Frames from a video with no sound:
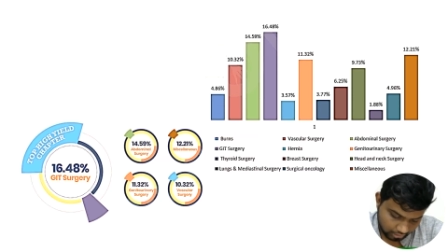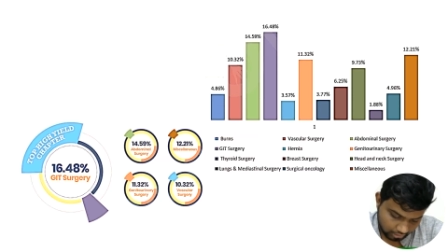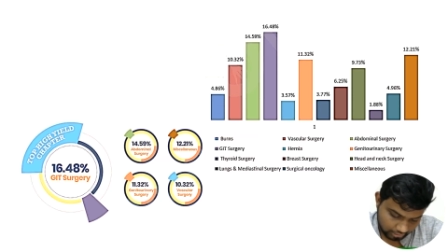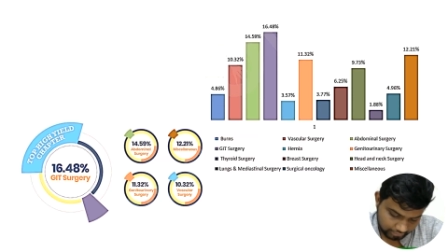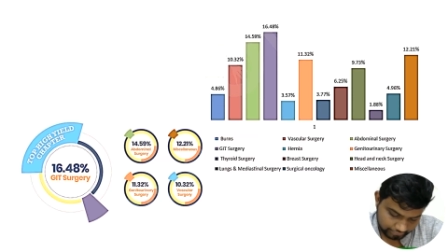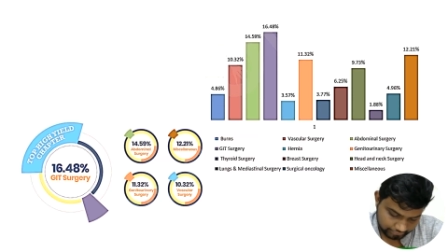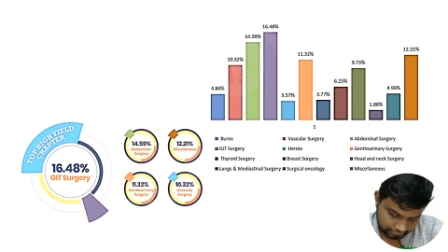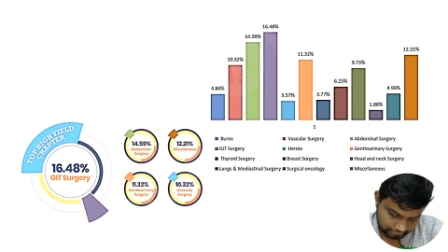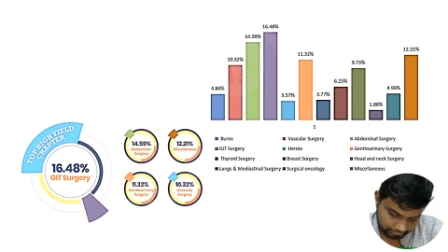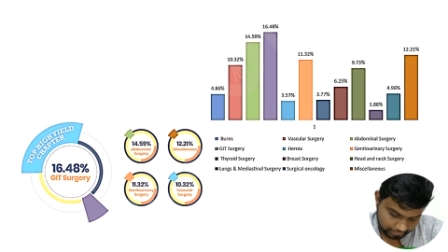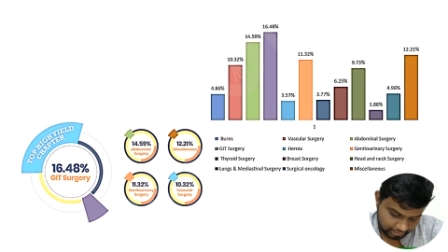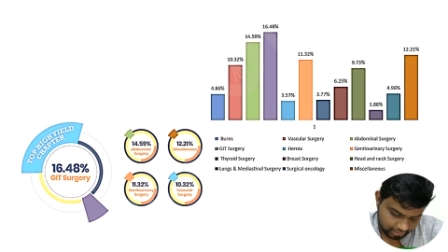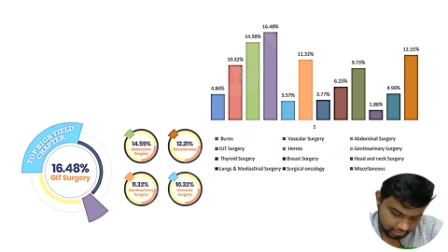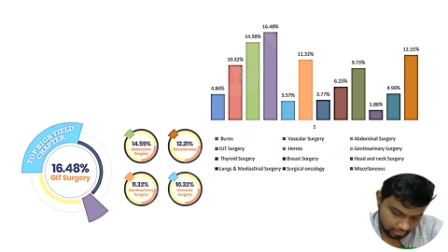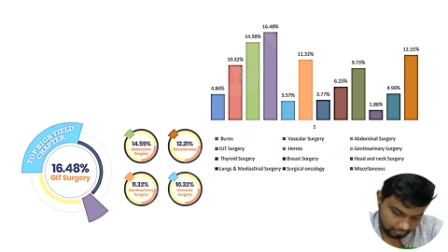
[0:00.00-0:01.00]
So
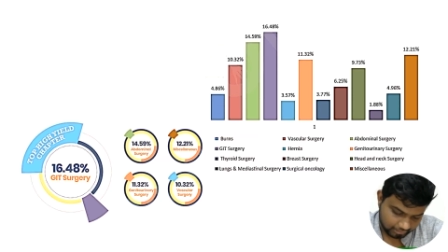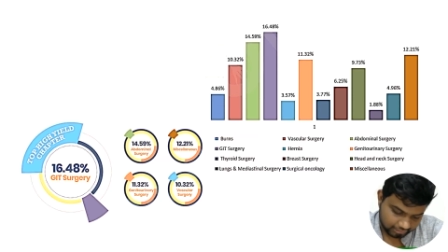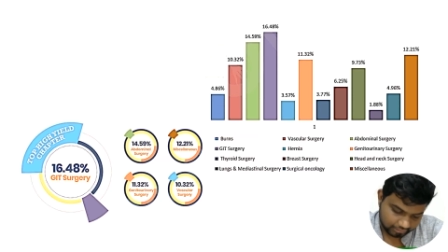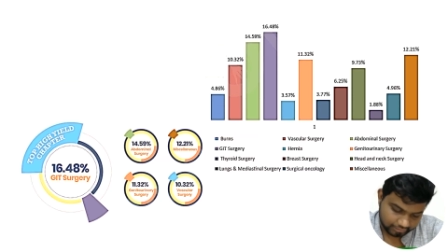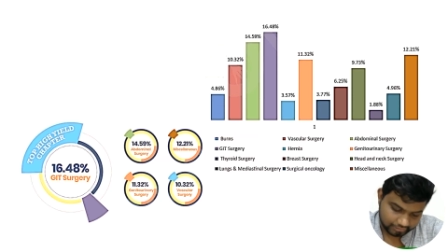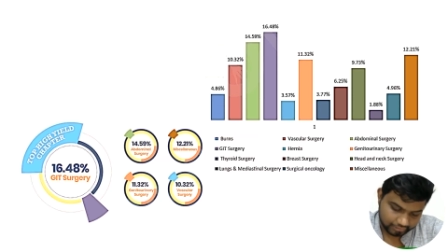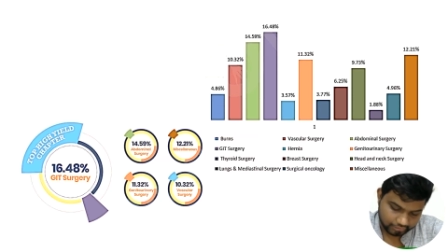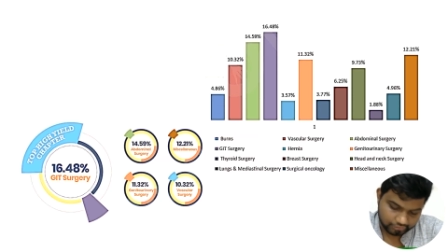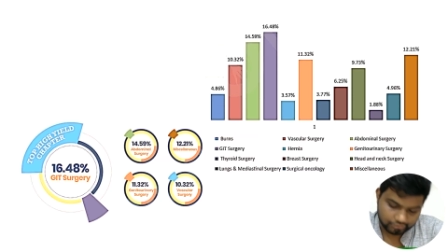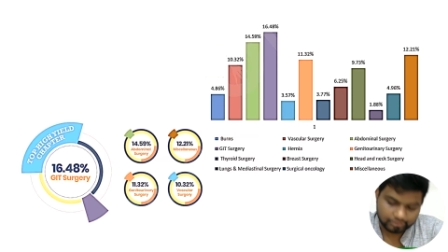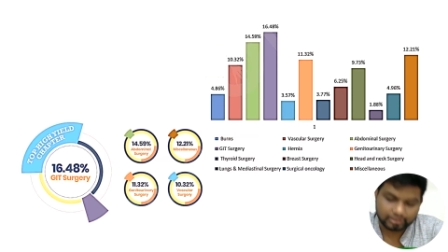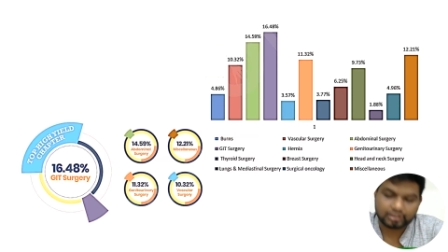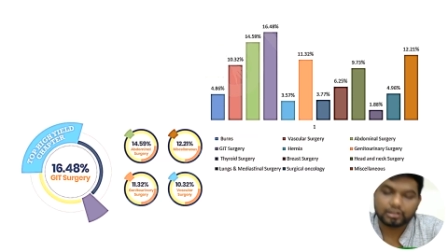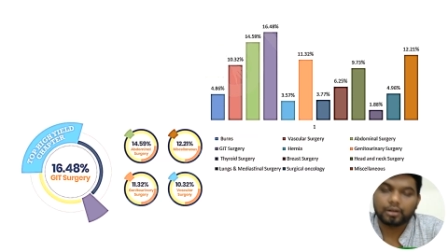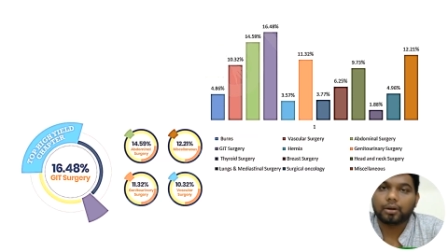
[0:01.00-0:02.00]
speaking about the
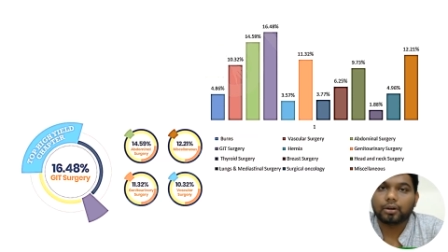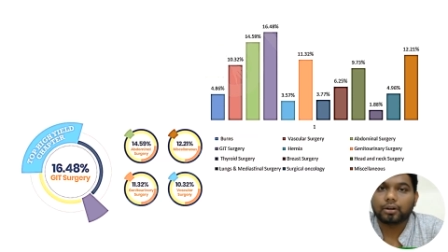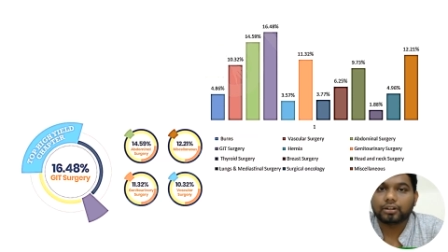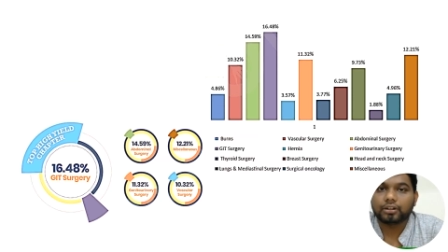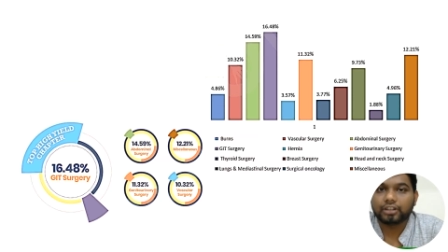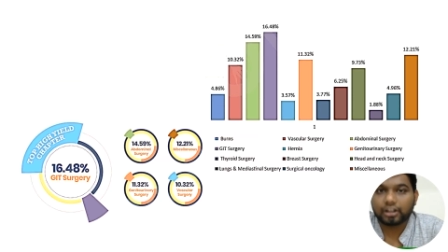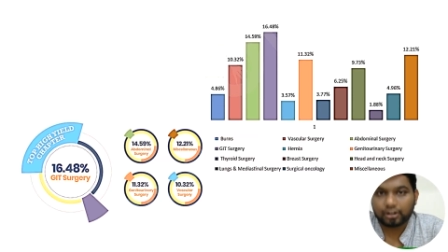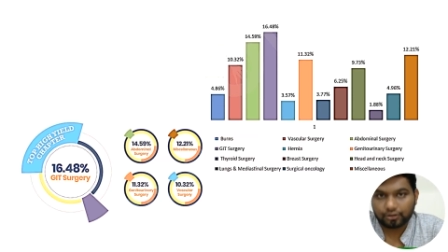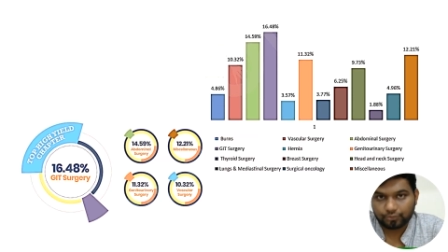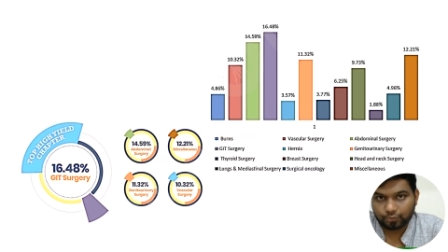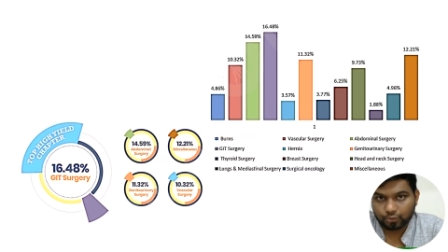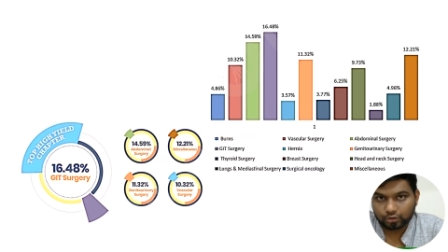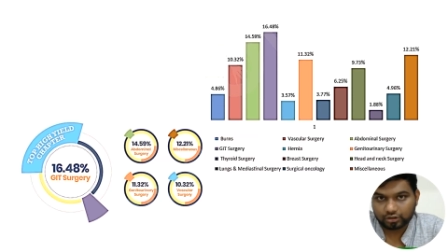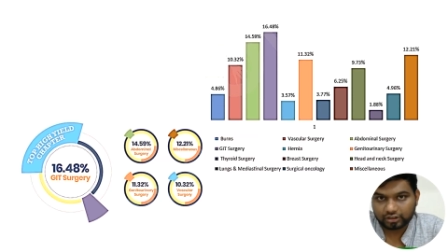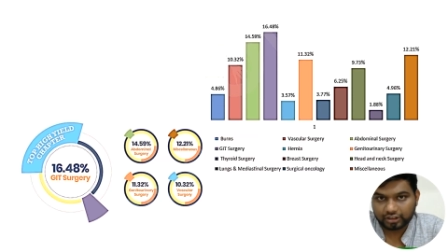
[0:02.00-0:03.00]
surgery, there are
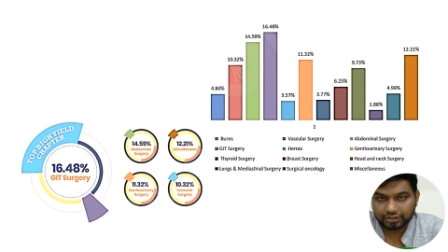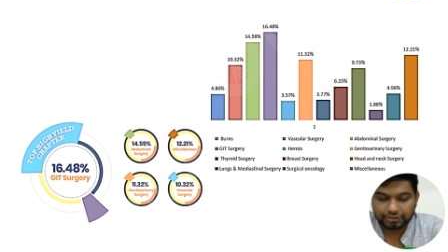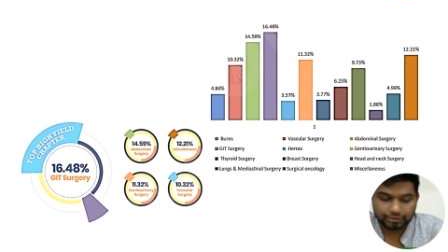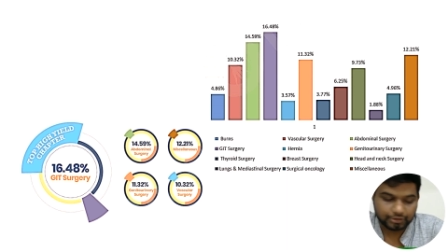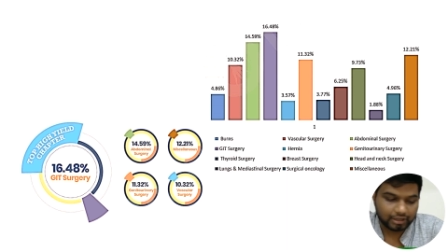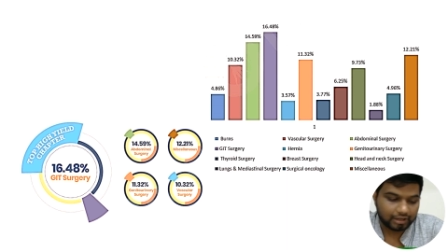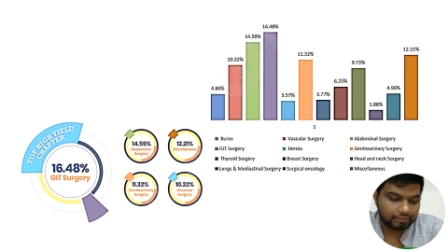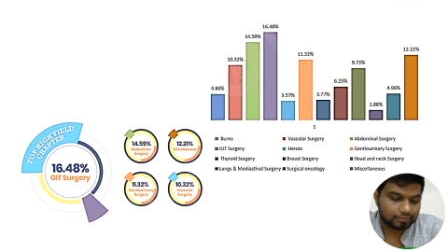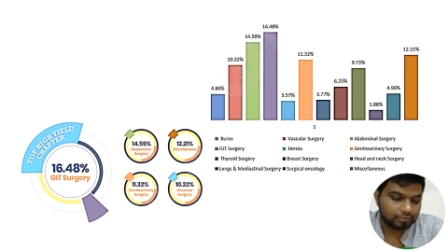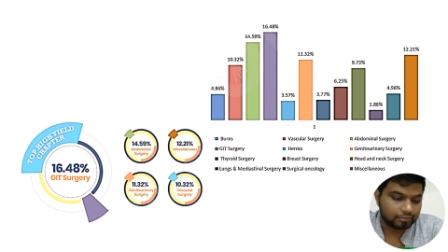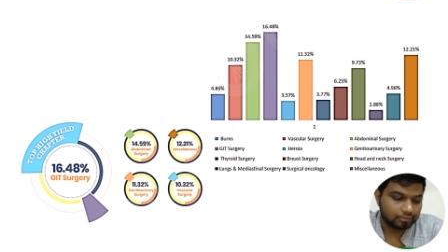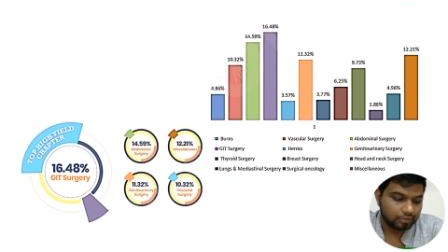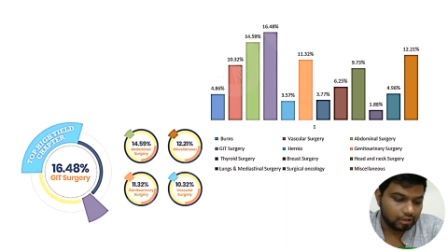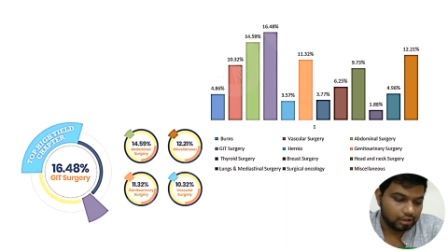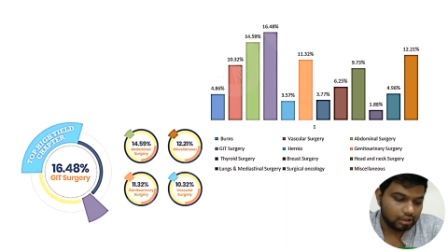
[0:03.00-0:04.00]
four things you have
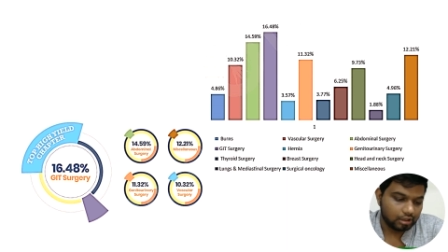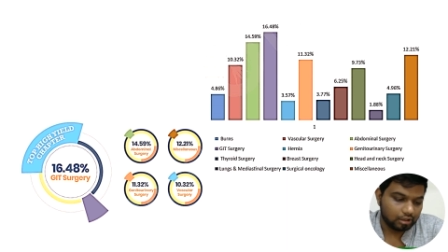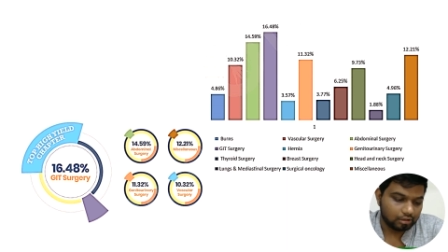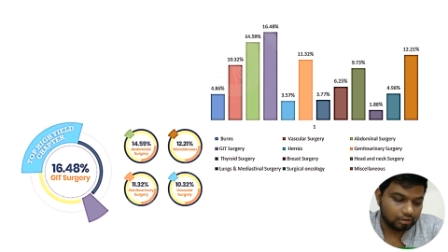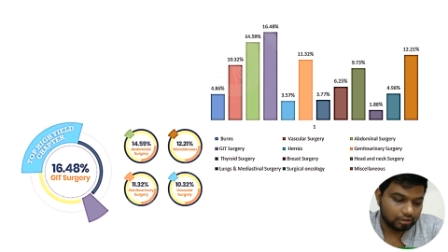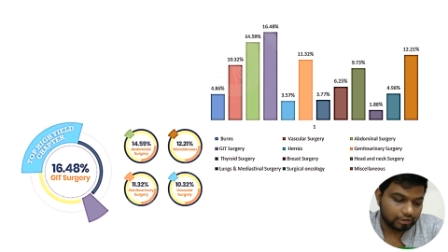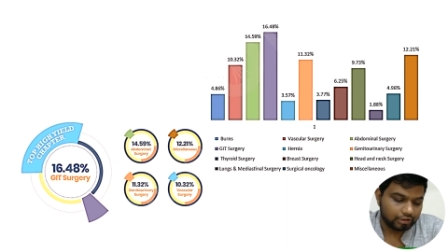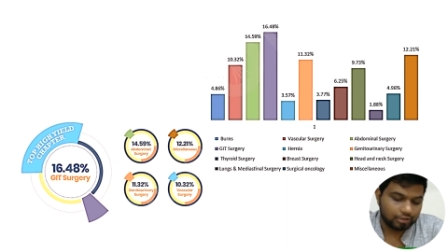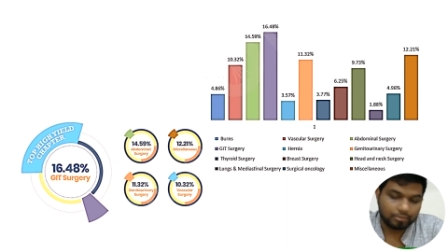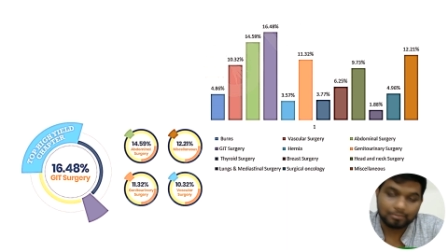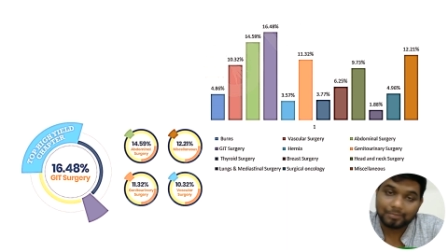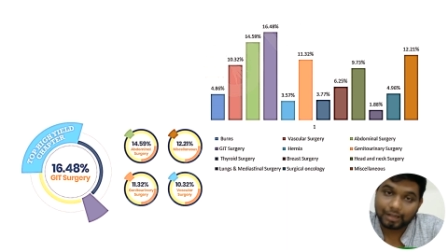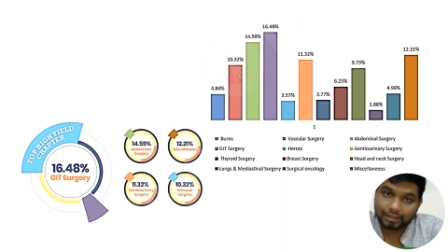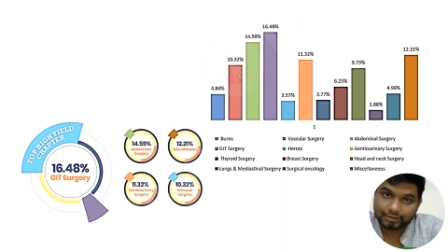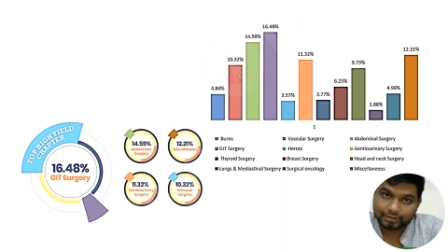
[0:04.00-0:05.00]
to
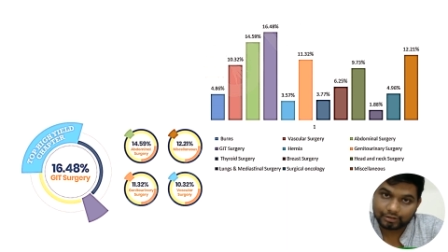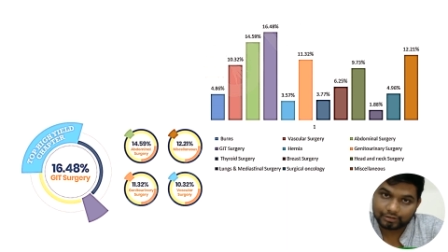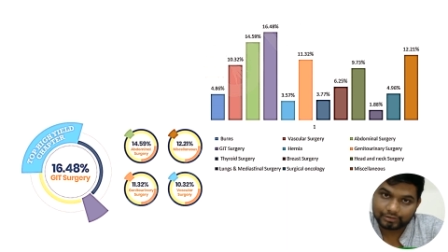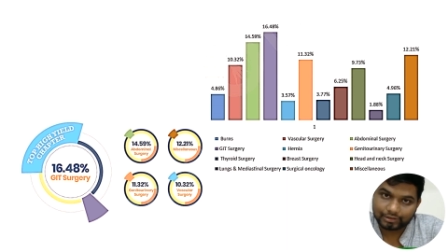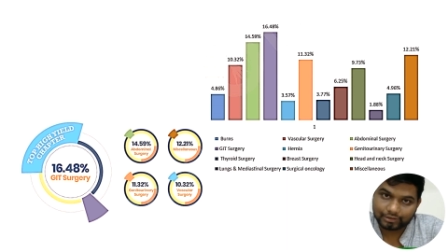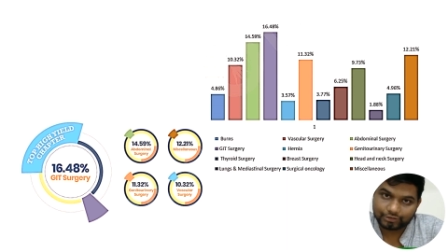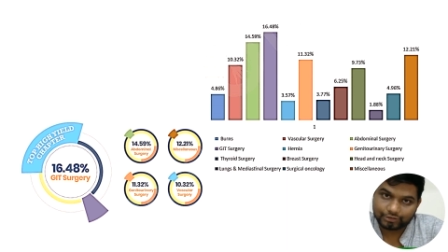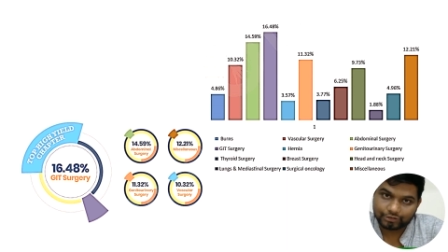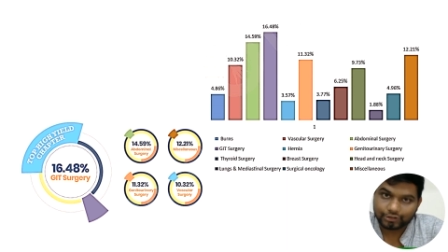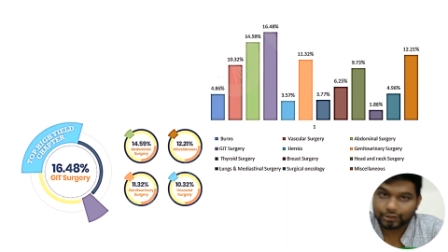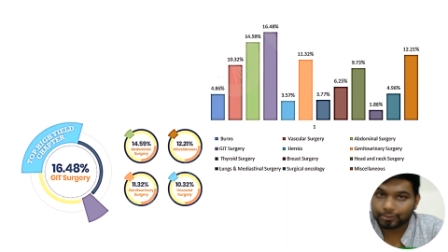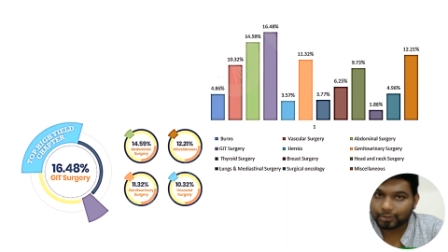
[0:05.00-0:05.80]
master in surgery.